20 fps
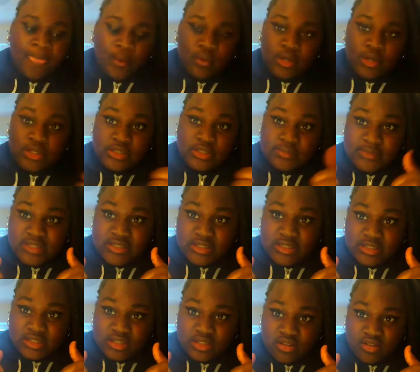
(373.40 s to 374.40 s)
whereas
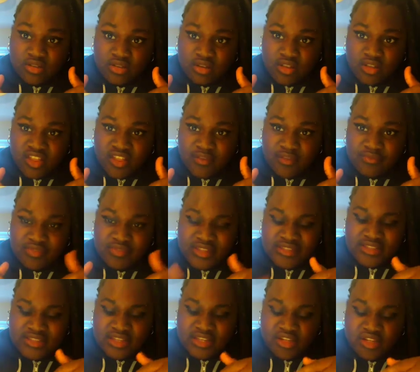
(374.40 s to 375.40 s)
me, they
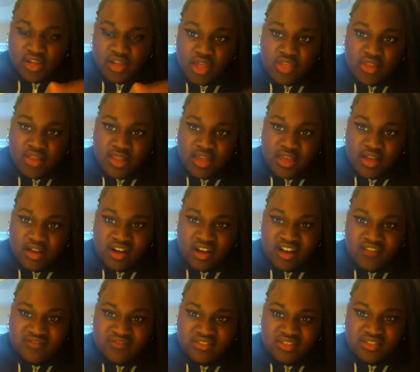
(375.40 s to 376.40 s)
sent another letter
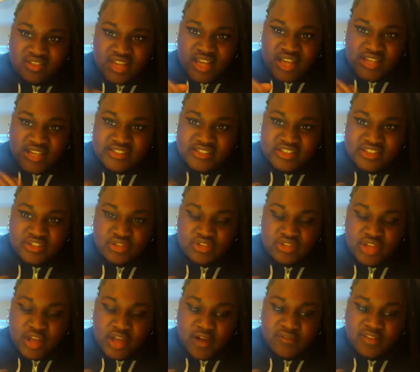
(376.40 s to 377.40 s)
after
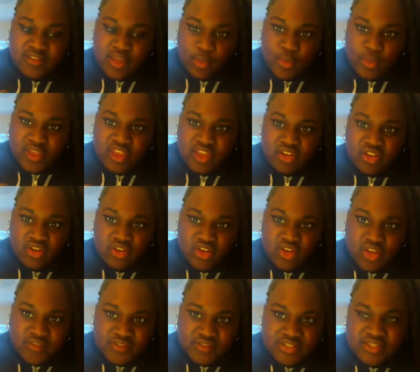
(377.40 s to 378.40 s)
that week had gone
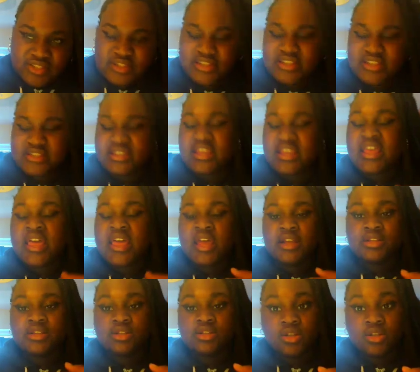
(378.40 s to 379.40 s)
over, saying he's
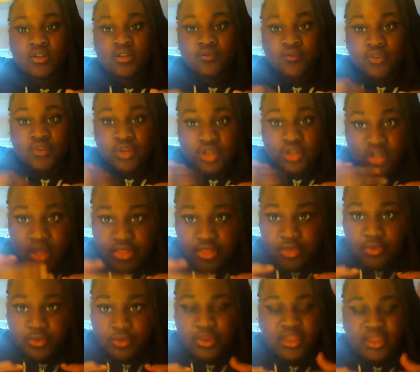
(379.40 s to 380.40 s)
excluded for
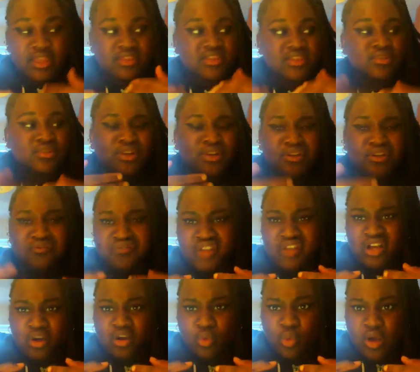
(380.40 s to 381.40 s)
another week, and this went on for
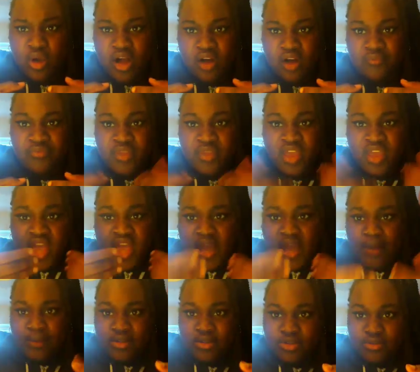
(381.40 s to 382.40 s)
like a while.
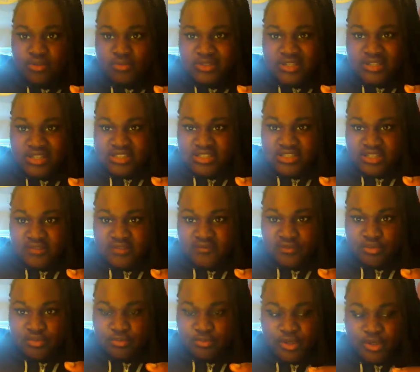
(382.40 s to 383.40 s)
And when no more letters came
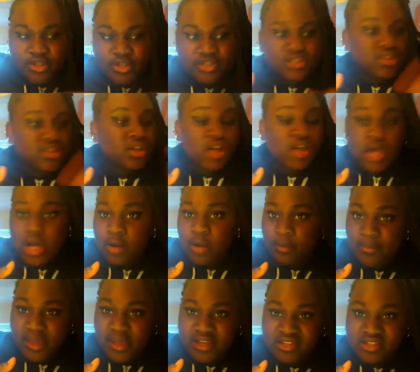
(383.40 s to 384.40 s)
from the post, I
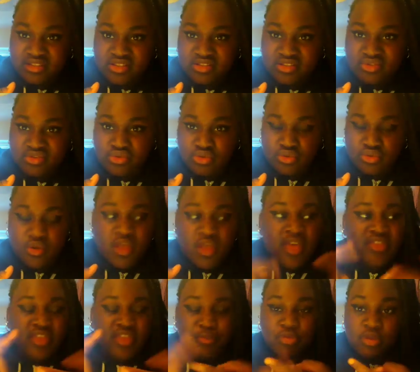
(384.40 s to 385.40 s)
went back into school.
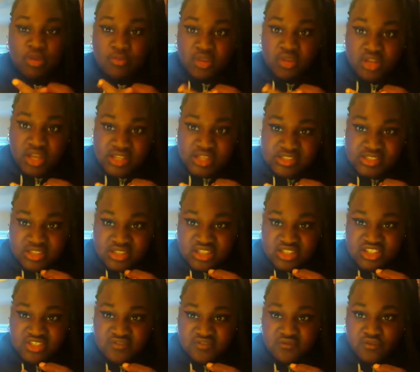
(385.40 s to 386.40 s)
They put me in
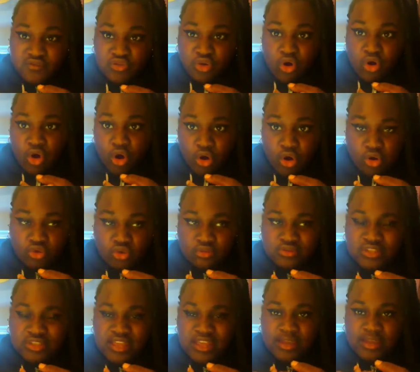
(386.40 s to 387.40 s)
isolation for the whole
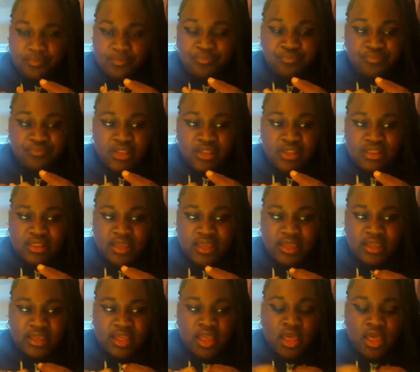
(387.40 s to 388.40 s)
day.
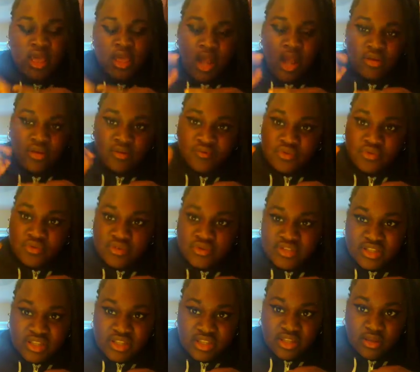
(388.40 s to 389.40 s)
Like I refused
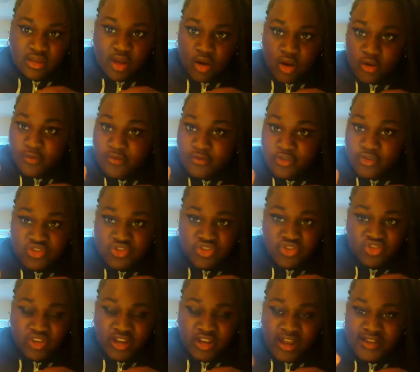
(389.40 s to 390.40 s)
to eat, I refused to
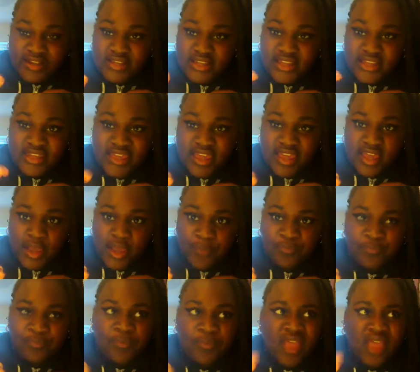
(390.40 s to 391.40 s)
drink, I didn't care. And
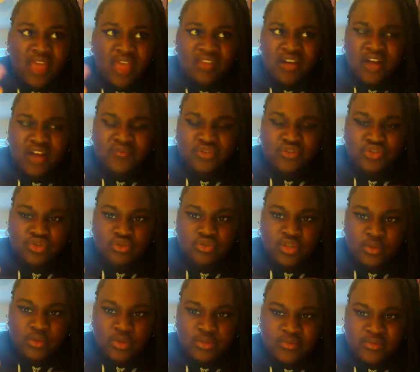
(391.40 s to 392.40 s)
then after school,
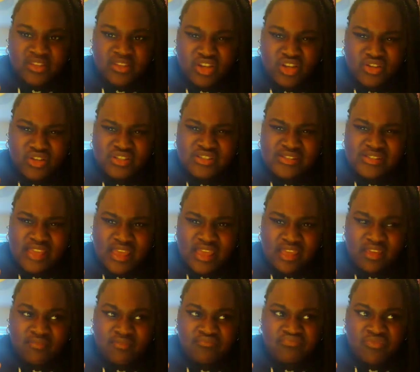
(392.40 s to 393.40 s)
they wanted me to go
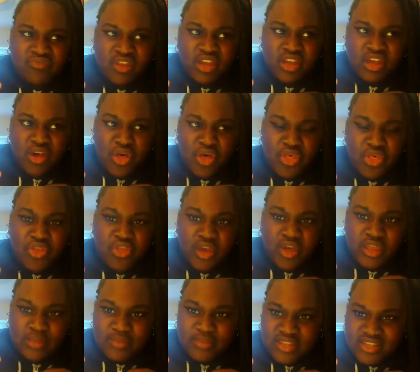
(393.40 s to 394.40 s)
sit a
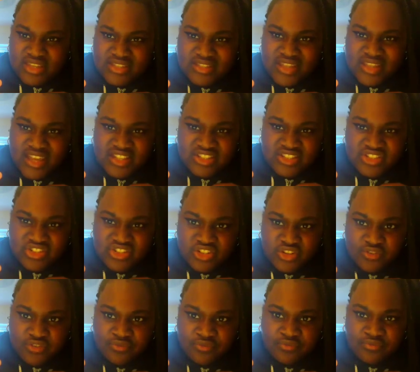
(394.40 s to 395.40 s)
30-minute
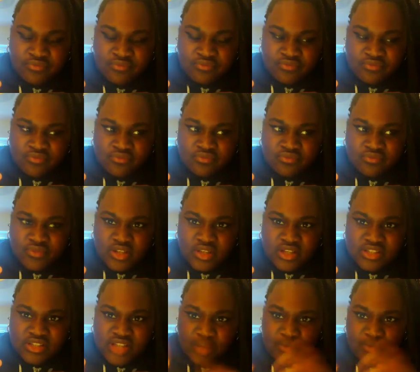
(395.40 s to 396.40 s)
detention,
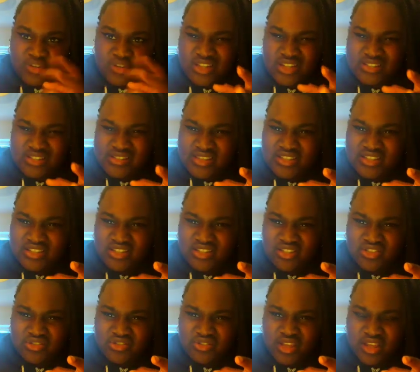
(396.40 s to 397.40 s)
because like when you're in
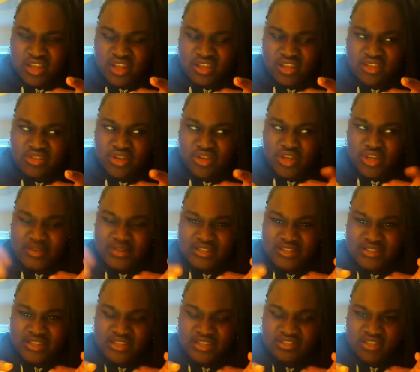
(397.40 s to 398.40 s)
isolation, you get like 30 minutes
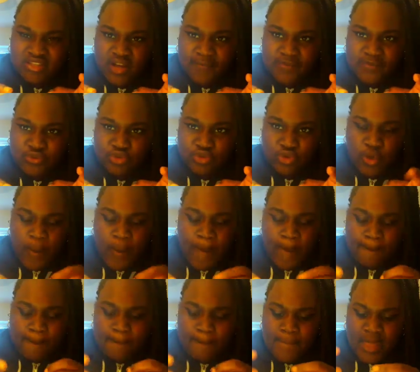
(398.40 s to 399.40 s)
detention after school,
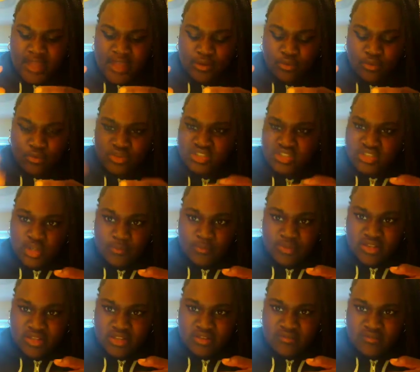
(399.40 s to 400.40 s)
like which is
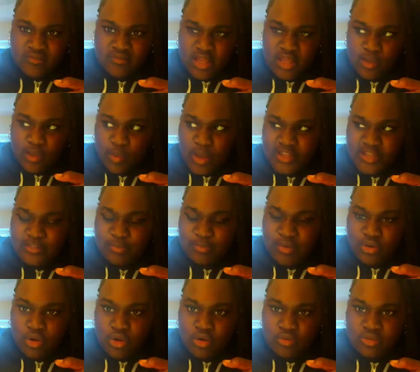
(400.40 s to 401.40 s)
completely unfair. Like why
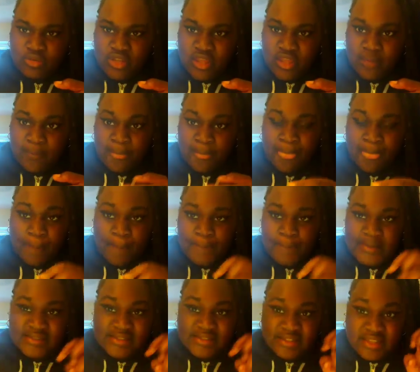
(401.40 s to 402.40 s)
spend a whole day
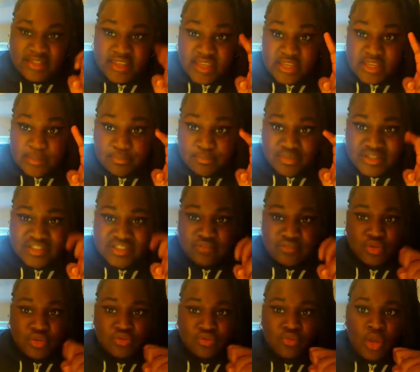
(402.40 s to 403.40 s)
basically in
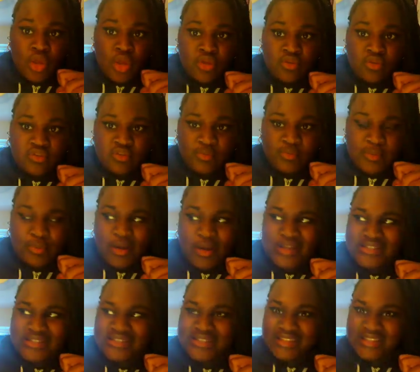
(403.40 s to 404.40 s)
imprisonment to be
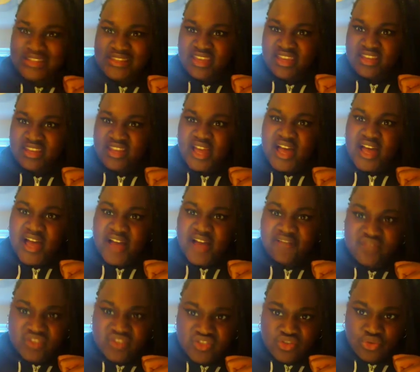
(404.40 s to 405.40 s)
punished again
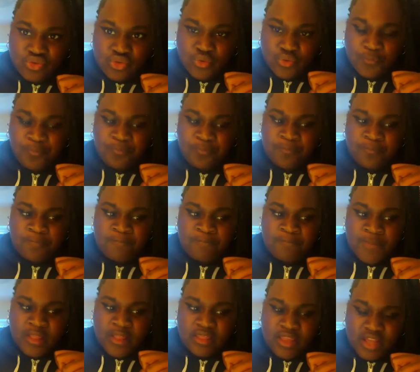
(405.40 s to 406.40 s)
after school?
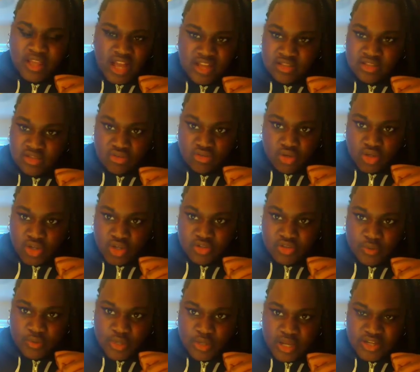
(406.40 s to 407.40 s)
Like I did not go
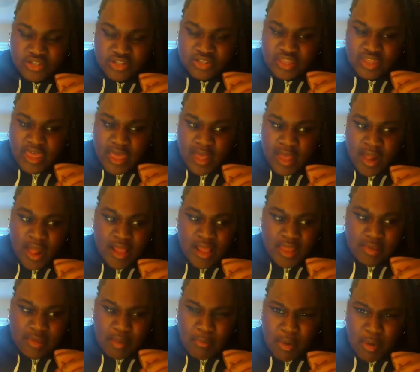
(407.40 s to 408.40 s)
to it. I don't care.
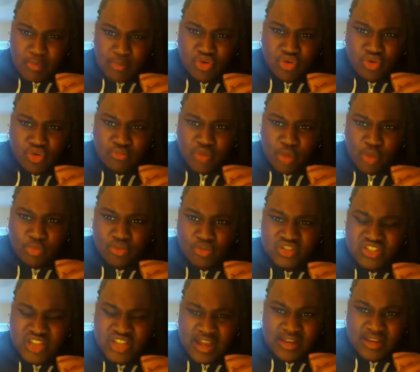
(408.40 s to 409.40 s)
And my mum called me up all
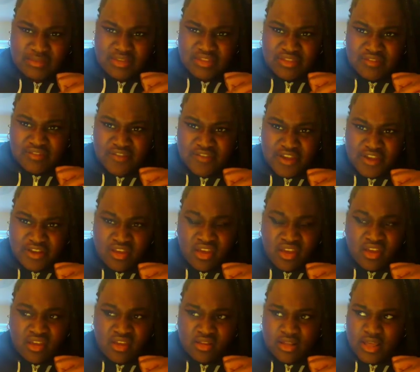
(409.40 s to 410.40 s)
shy at me on the phone,
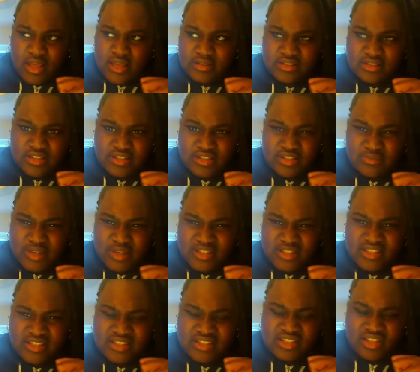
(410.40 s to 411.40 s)
and so did my
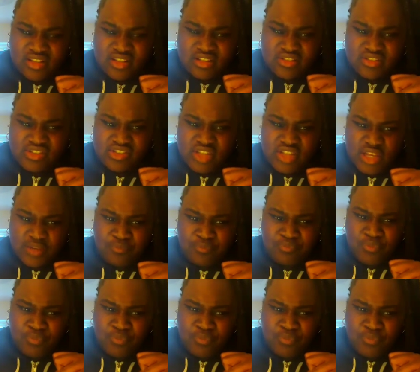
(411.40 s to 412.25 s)
sister. And I'm just like,